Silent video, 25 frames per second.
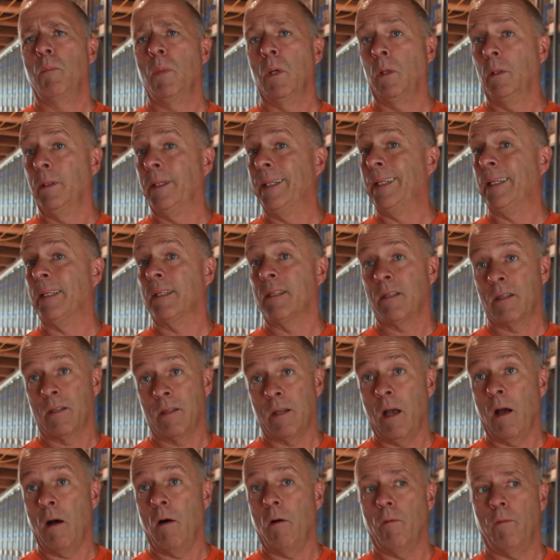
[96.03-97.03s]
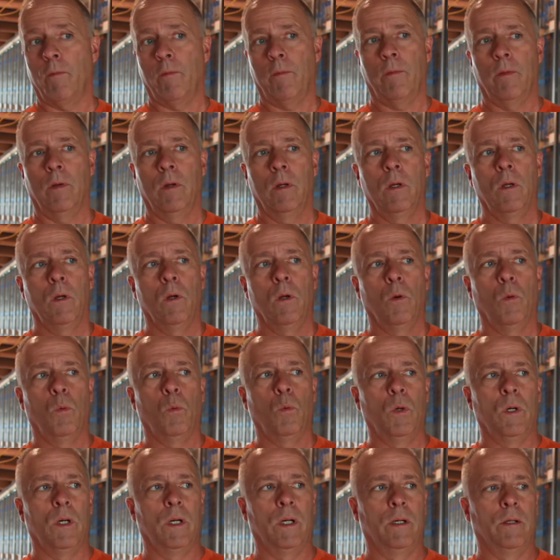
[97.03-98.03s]
building itself
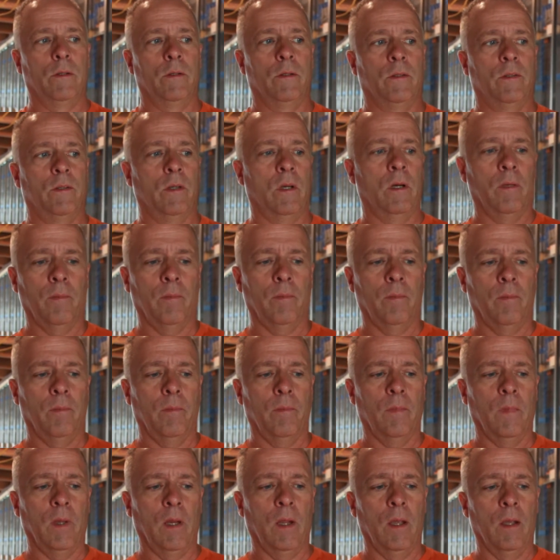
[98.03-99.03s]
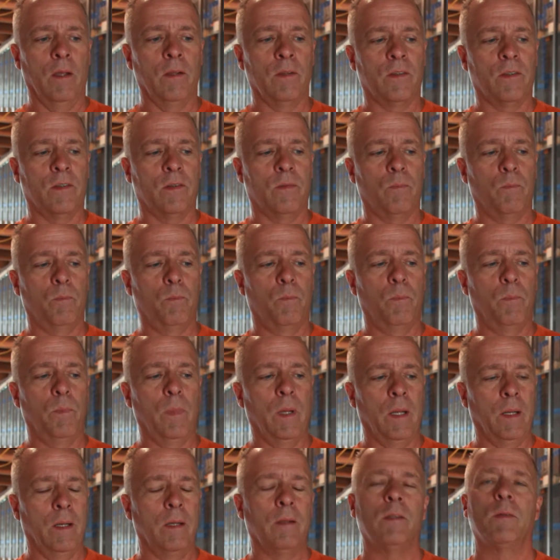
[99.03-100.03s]
was is
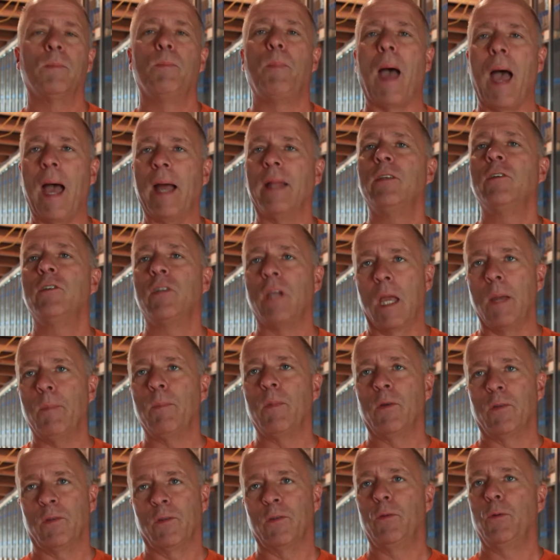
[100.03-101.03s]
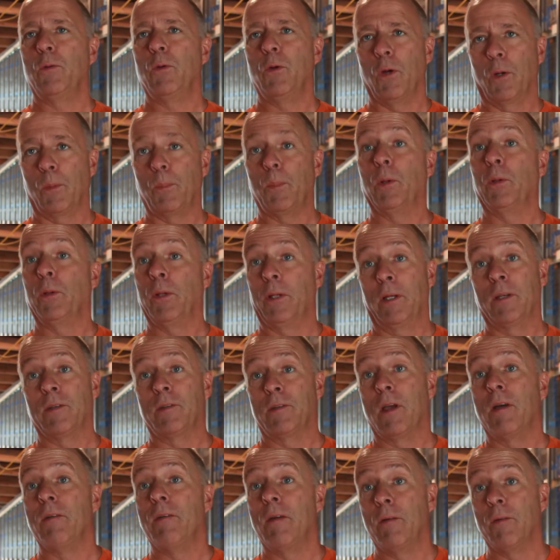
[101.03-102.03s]
in as bad shape as a New York building as
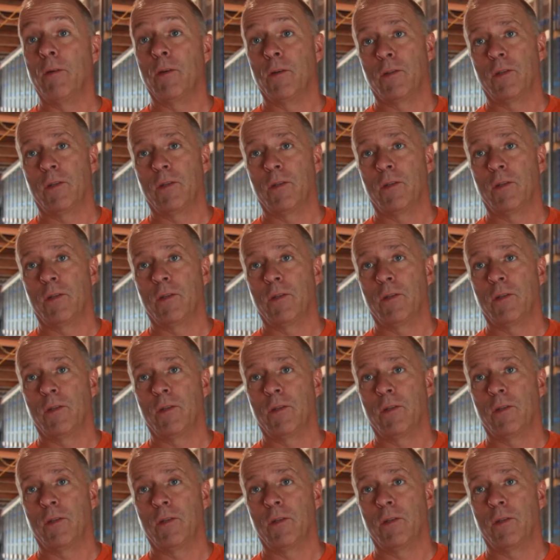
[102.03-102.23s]
I've ever